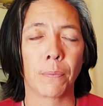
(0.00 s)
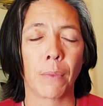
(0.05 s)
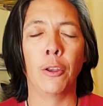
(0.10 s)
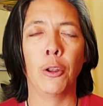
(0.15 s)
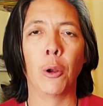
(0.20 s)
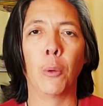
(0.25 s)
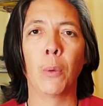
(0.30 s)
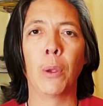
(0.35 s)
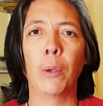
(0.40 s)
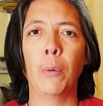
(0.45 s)
You
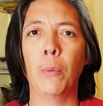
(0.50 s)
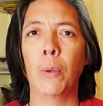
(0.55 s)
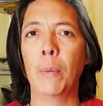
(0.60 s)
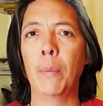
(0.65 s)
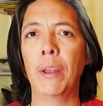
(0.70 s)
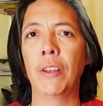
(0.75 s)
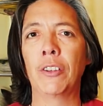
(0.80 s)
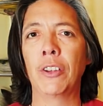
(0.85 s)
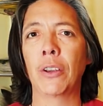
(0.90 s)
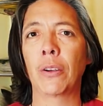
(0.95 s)
know, we
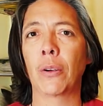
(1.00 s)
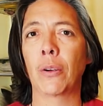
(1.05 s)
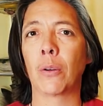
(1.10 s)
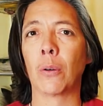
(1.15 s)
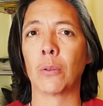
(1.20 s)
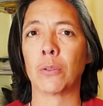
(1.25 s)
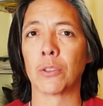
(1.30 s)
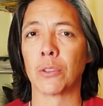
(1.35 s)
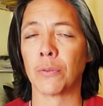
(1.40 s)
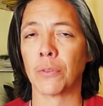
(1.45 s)
may take our
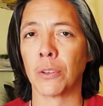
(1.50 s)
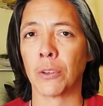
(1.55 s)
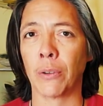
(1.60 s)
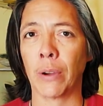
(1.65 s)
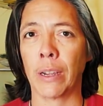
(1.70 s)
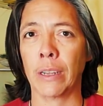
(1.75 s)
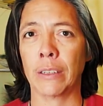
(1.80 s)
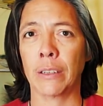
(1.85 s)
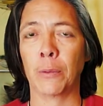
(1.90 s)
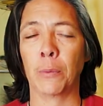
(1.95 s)
culture for
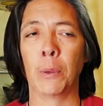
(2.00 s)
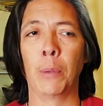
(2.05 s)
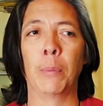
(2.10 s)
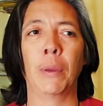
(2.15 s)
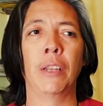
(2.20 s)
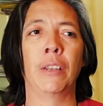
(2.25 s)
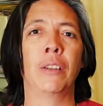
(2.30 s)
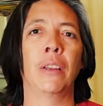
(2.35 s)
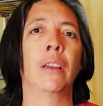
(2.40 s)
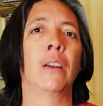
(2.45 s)
granted, we
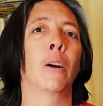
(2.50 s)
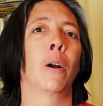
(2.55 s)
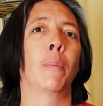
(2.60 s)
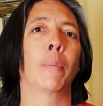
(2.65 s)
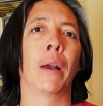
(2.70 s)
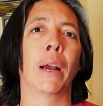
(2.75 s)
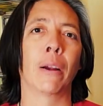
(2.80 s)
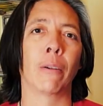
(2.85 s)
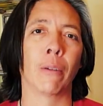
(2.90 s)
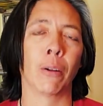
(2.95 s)
may take our
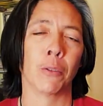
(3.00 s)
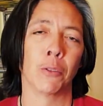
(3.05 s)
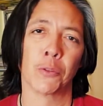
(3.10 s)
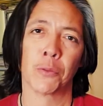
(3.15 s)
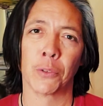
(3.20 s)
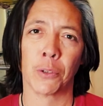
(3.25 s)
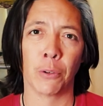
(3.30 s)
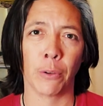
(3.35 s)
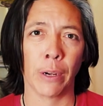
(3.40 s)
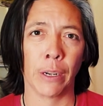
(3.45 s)
backgrounds
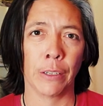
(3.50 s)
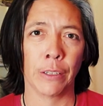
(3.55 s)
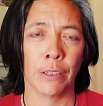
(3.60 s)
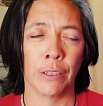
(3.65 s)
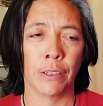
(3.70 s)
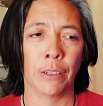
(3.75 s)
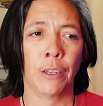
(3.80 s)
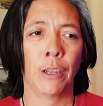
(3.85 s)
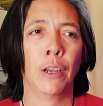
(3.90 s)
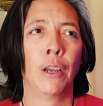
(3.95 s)
for
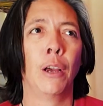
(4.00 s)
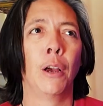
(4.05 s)
granted,